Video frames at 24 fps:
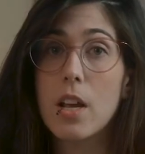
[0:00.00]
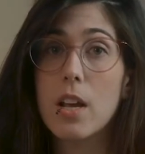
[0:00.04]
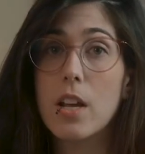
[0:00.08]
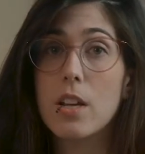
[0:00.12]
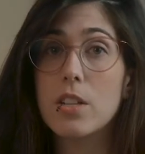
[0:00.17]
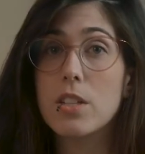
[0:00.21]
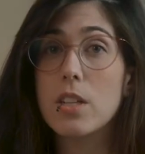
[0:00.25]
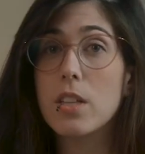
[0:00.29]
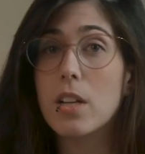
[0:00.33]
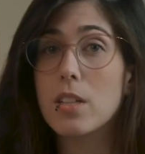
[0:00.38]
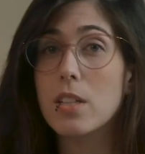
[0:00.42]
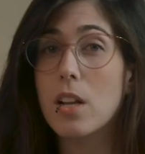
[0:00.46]

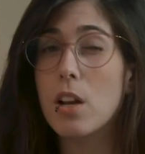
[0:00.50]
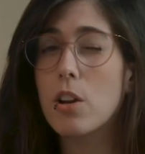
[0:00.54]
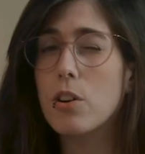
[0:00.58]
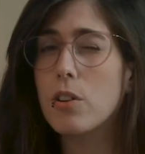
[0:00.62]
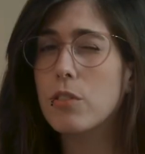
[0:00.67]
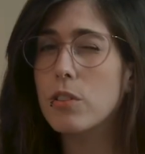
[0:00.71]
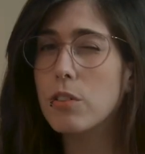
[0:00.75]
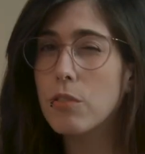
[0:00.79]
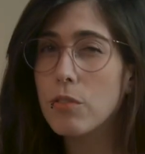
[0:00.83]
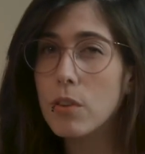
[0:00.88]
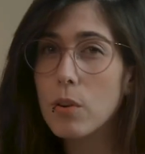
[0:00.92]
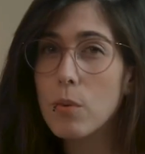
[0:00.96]
She does a lot
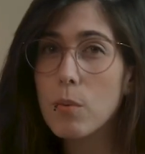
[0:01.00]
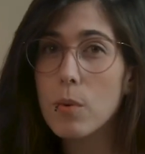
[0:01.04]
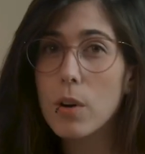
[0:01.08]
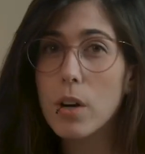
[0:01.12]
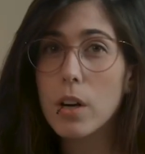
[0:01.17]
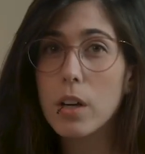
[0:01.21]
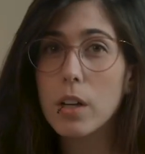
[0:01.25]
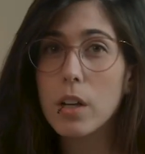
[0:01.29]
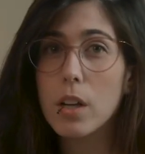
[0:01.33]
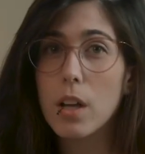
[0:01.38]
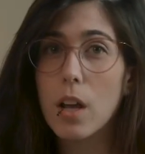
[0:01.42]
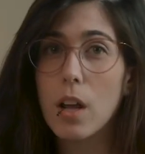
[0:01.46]
of different
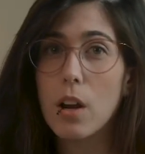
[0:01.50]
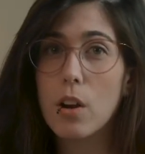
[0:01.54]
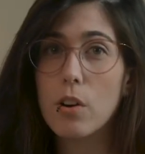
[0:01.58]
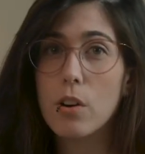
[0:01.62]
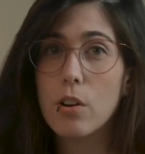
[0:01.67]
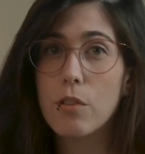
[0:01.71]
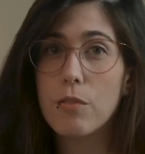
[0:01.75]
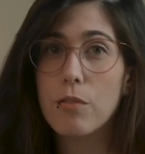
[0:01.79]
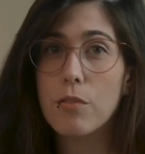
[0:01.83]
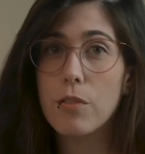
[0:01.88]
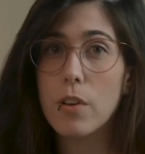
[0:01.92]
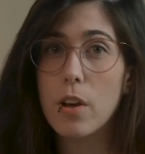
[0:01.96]
work, a lot
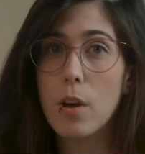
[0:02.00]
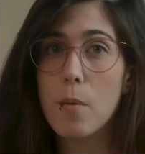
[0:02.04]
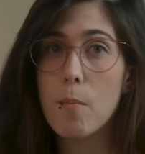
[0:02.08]
of